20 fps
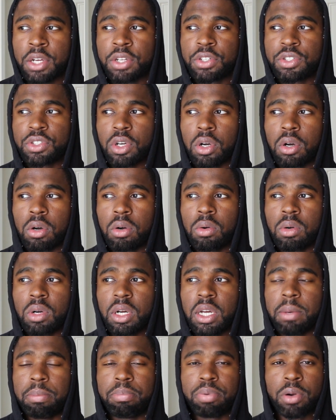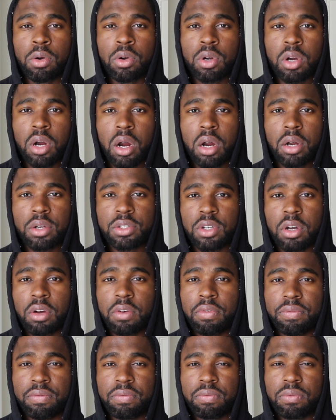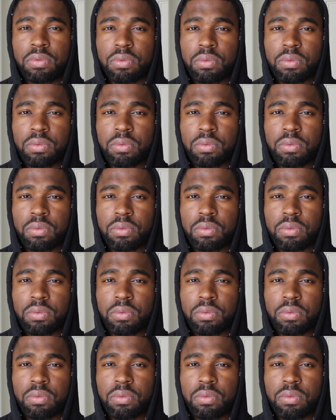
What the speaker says: So pro cards are